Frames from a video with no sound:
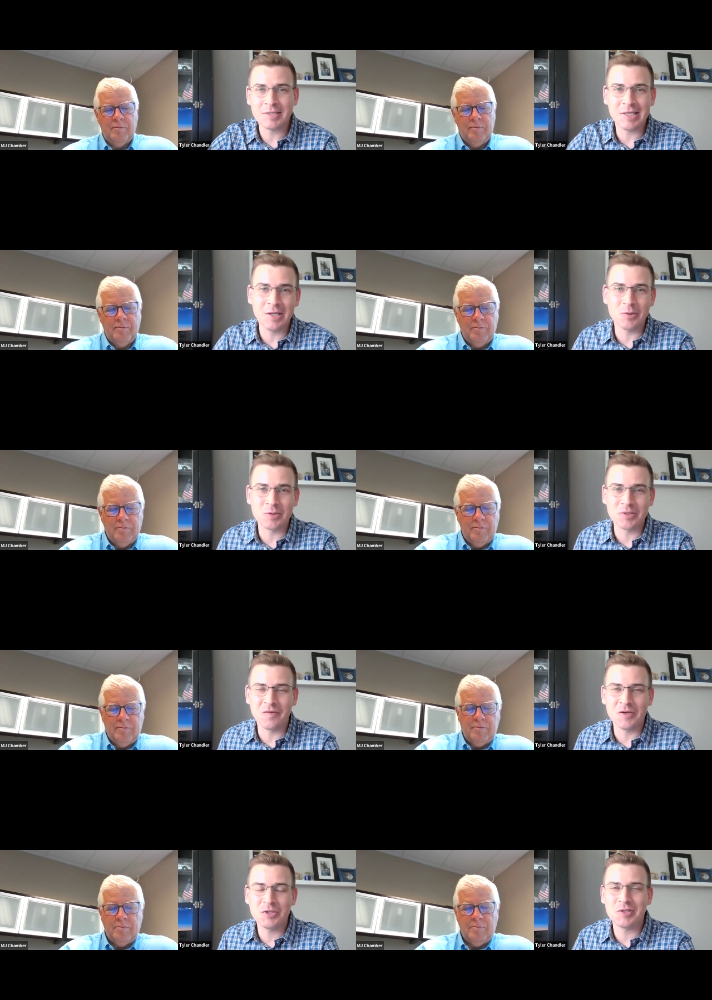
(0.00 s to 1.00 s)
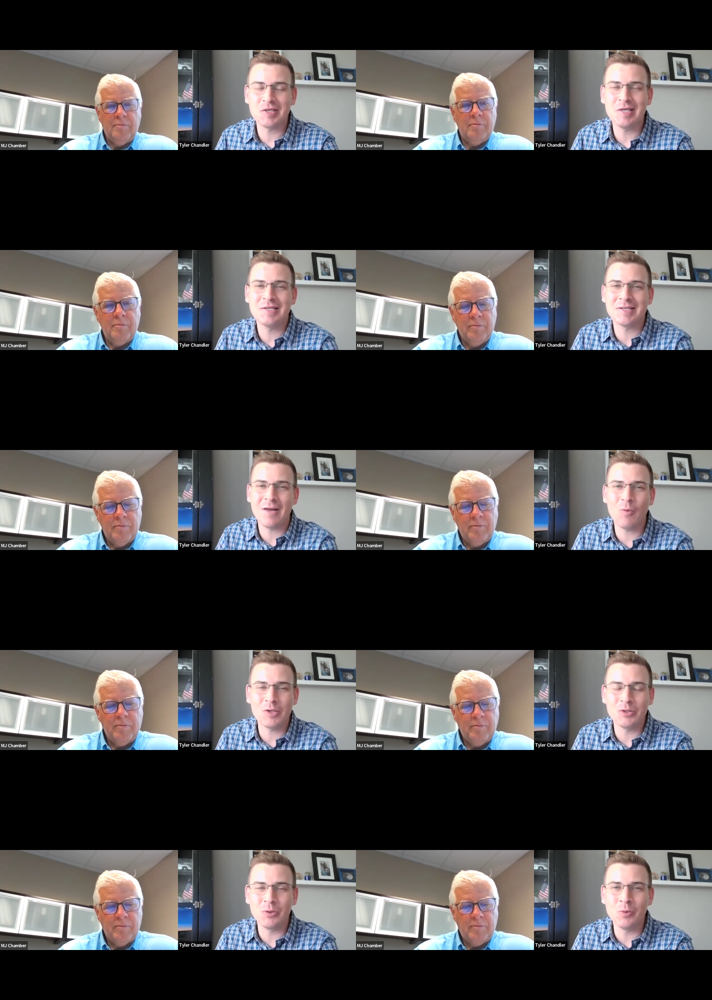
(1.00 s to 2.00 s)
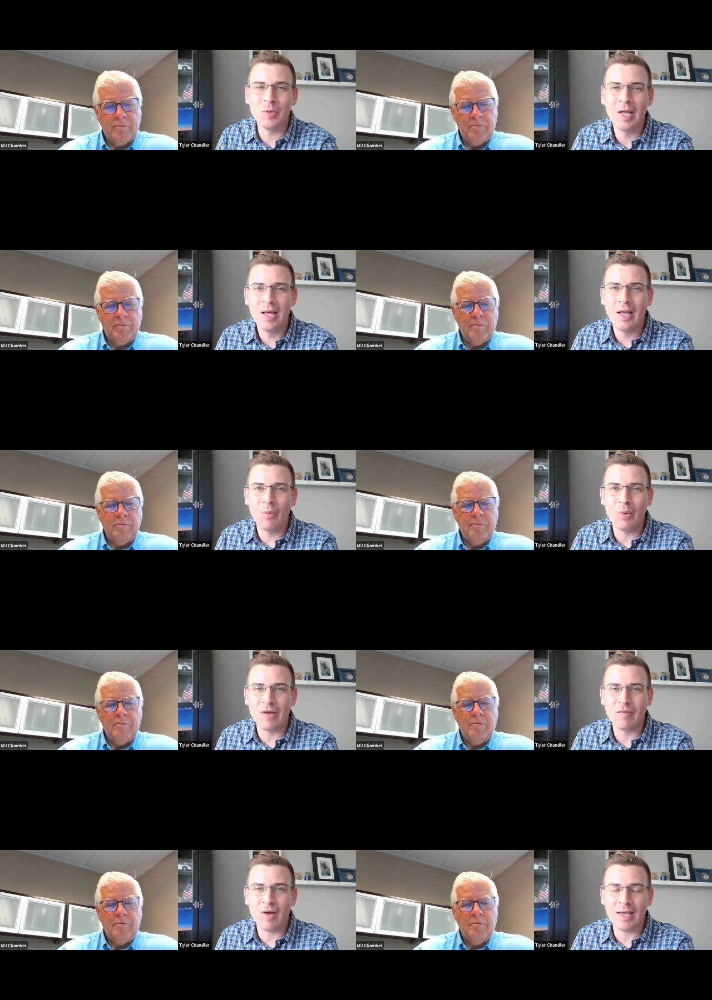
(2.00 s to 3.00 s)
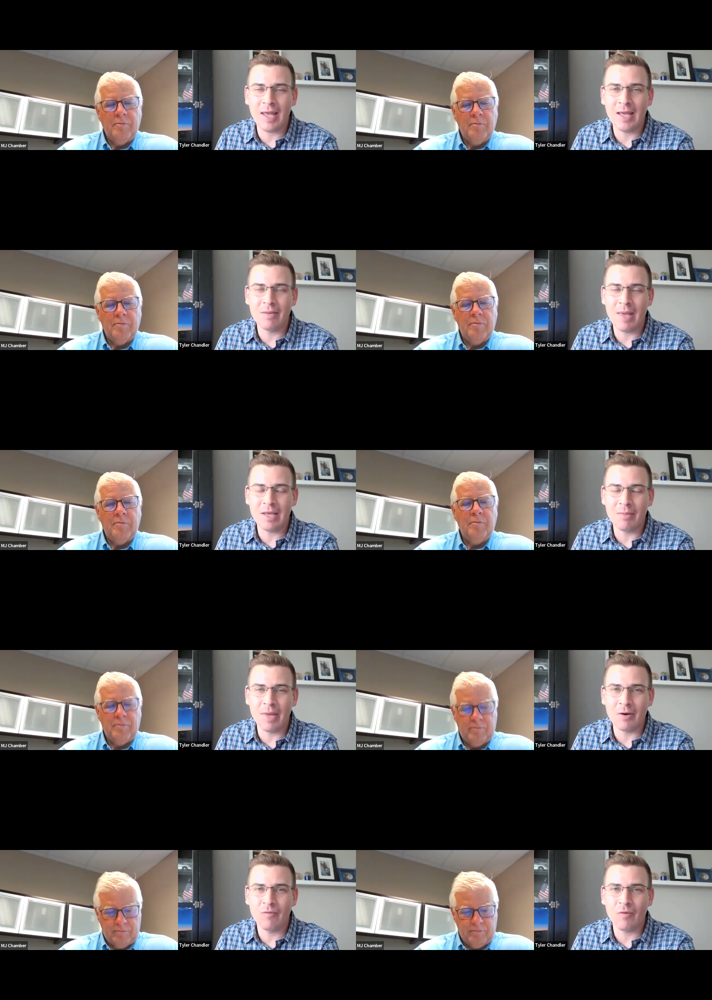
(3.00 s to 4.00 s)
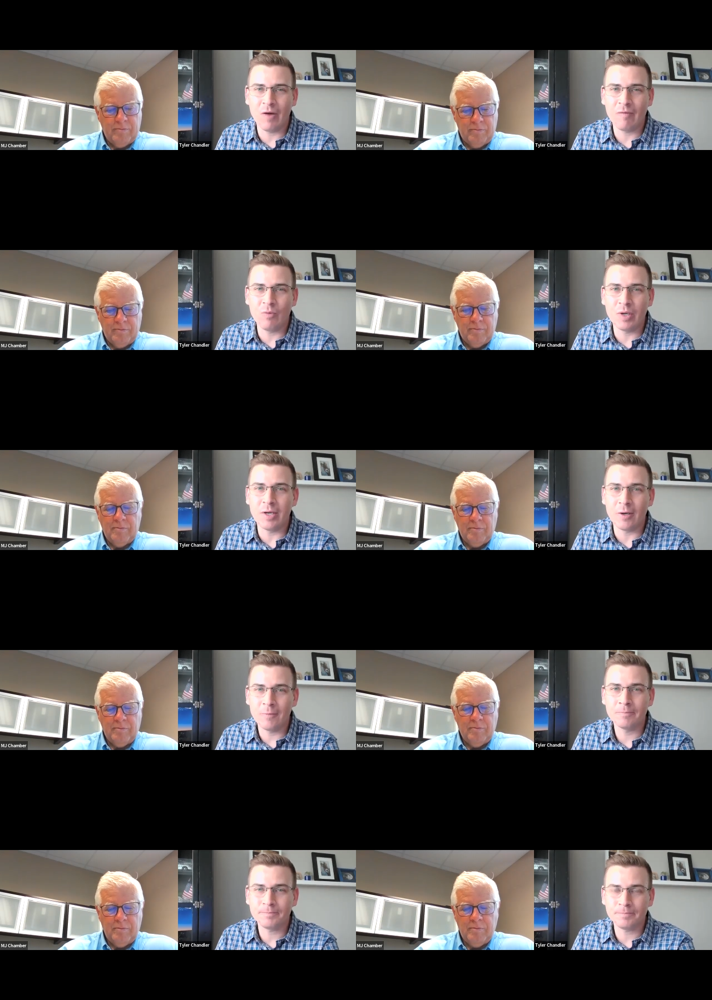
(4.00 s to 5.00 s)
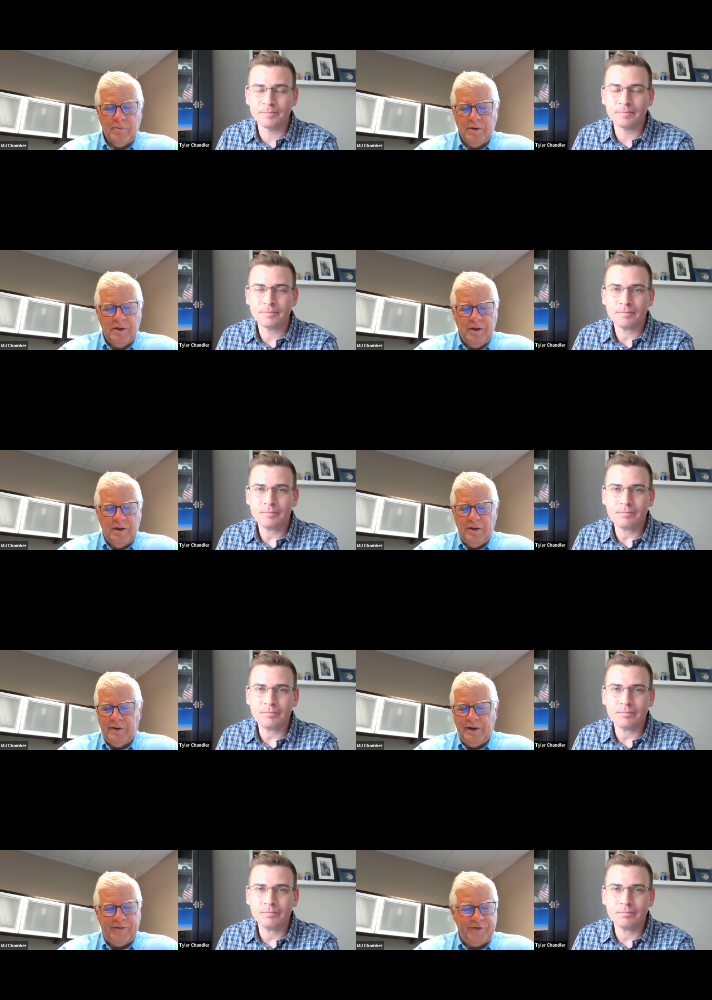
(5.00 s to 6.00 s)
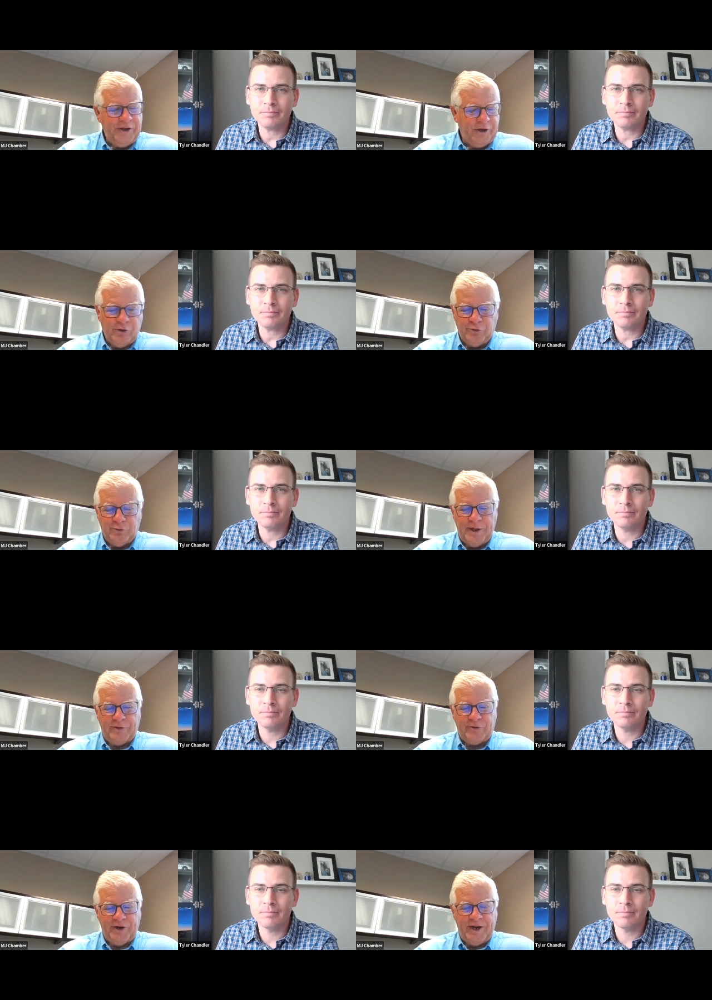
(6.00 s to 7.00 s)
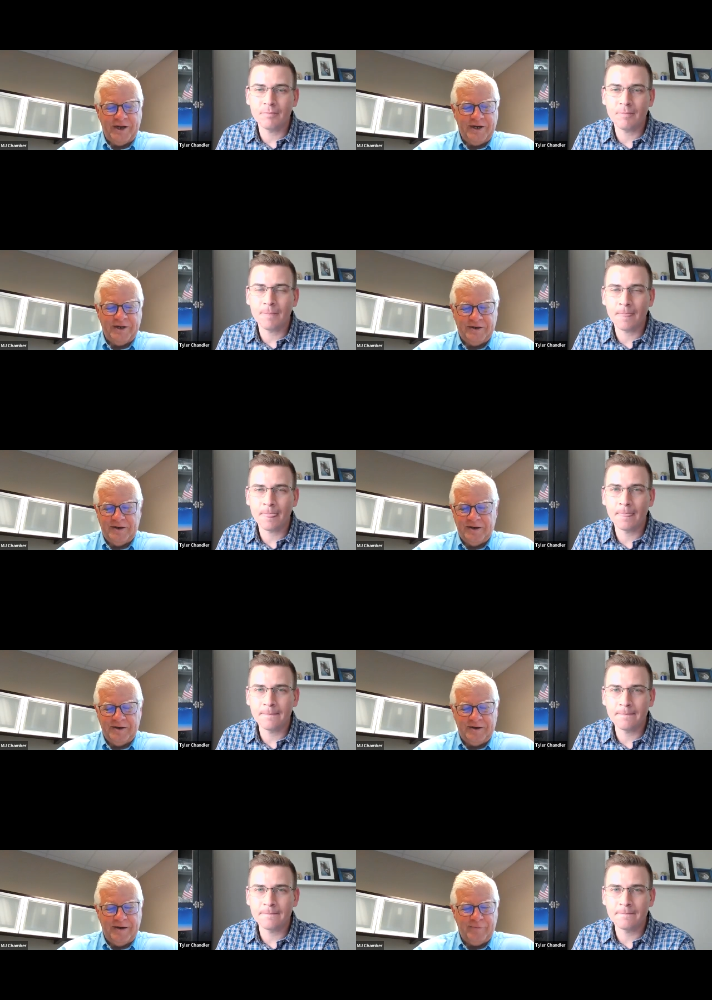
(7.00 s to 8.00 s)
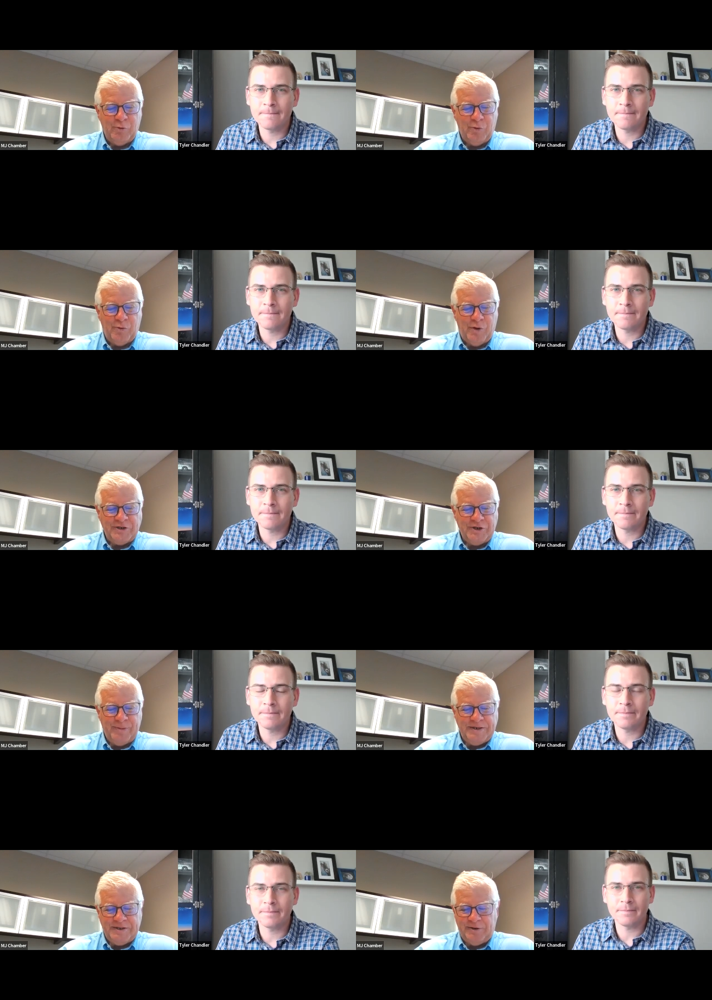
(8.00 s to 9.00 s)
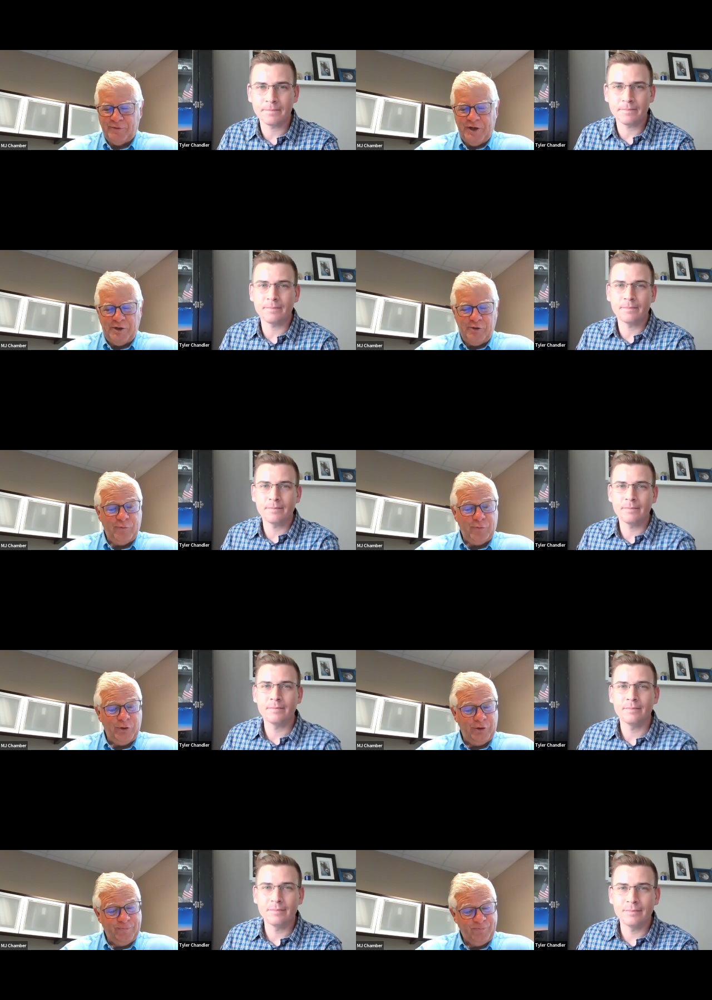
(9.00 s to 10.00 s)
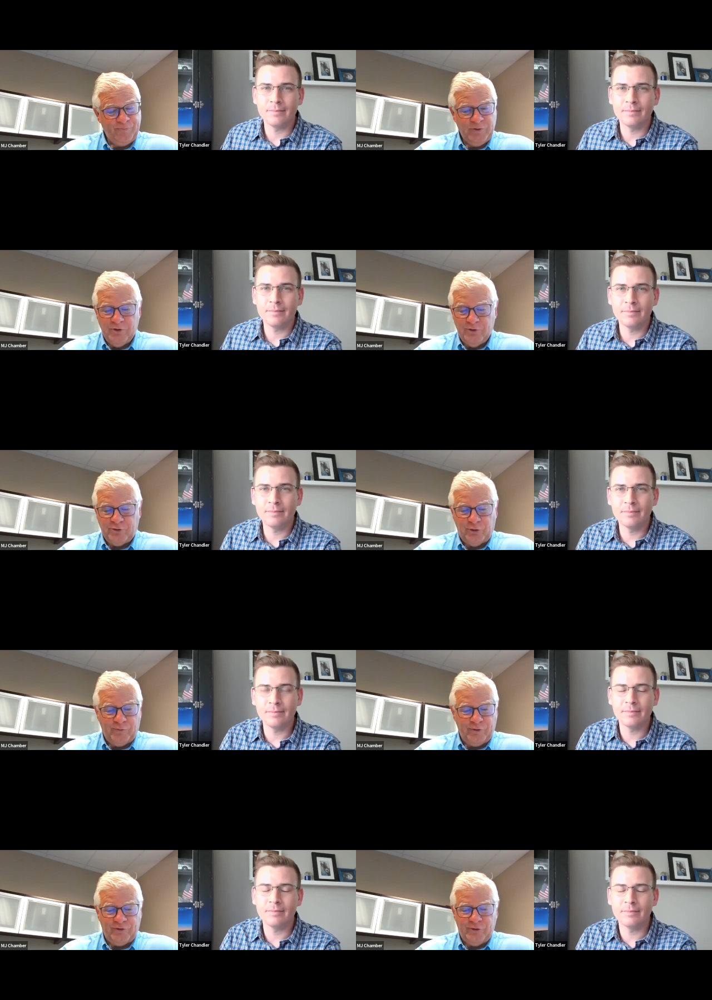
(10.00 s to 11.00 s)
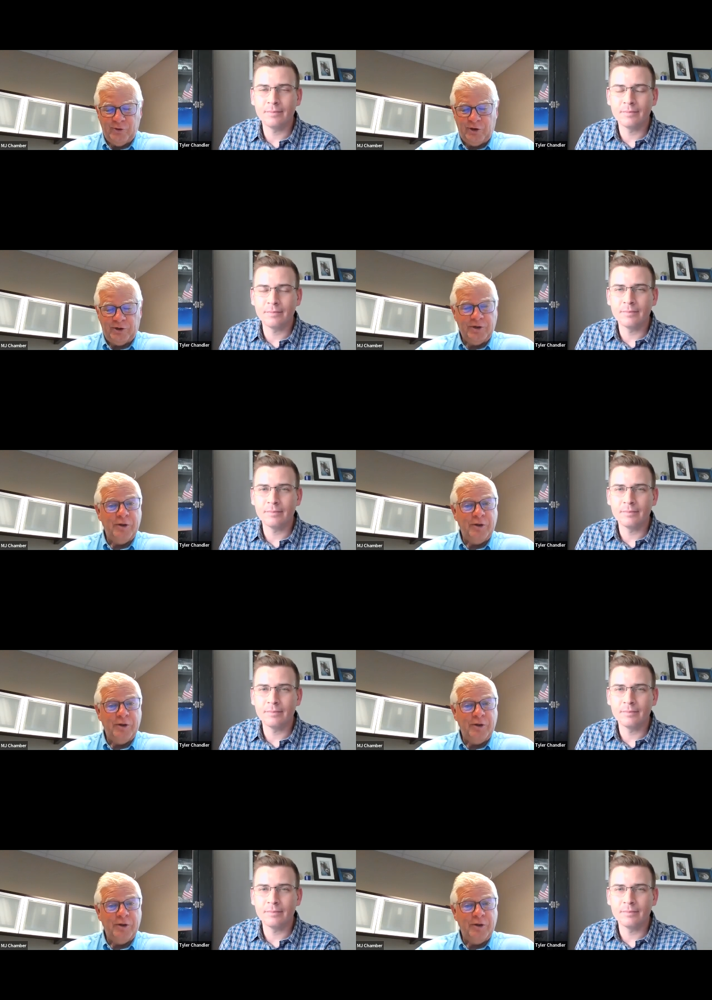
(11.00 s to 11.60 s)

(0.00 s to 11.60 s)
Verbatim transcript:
Speaker 1: see those deficiencies and I want to do whatever I can to make it better for everyone here.
Speaker 2: I think it goes without saying that uh, everyone watching, myself, thank you for your service to our